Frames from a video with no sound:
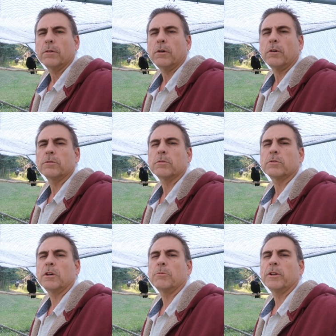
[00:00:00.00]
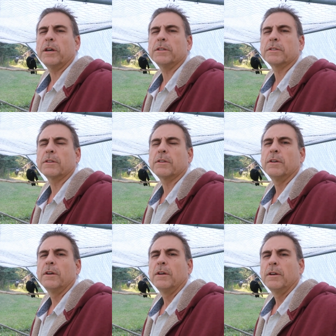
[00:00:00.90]
Also, someone asked
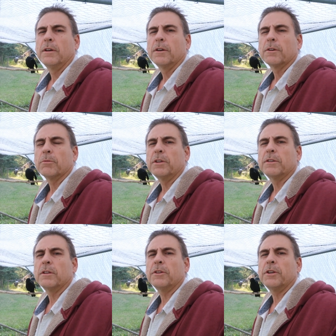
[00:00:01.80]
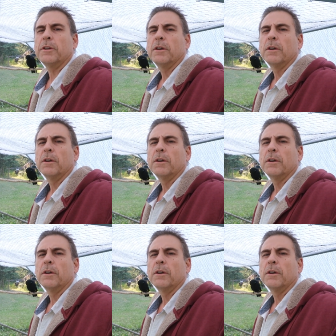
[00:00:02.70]
recently,